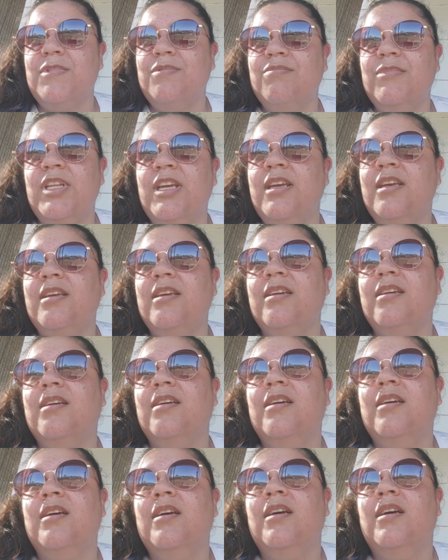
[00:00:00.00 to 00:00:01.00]
Like,
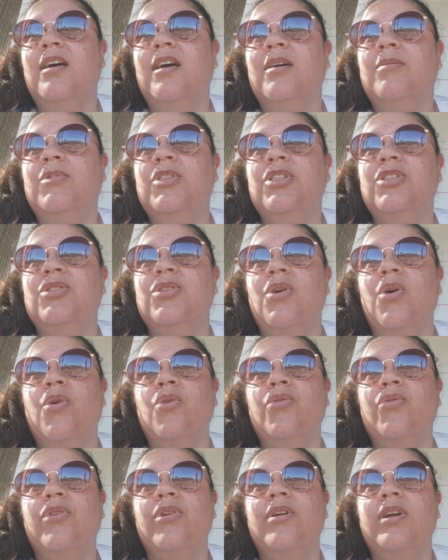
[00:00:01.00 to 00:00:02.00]
I'm just
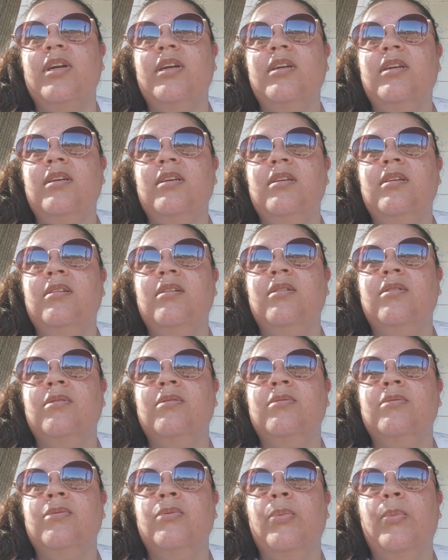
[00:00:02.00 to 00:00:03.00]
over it, you
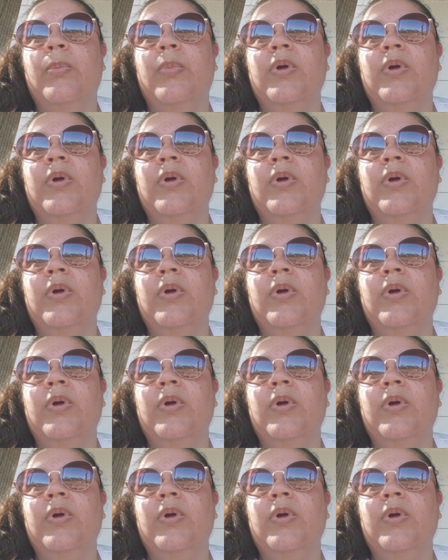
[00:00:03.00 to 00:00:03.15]
know.